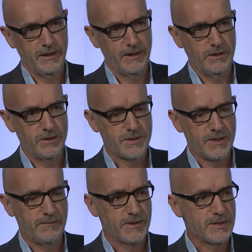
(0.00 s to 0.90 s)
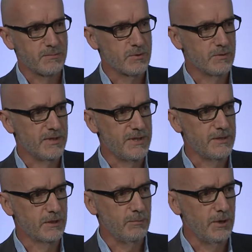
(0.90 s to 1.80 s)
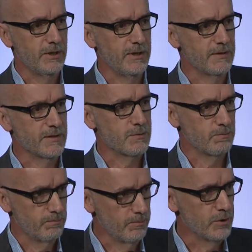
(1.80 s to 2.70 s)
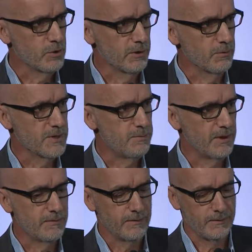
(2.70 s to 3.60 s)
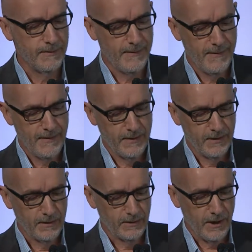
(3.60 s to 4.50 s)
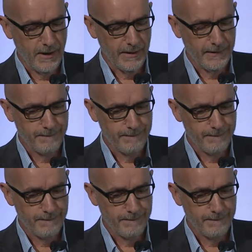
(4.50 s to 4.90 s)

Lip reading: and users having some sort of decent community that's mutually respectful online.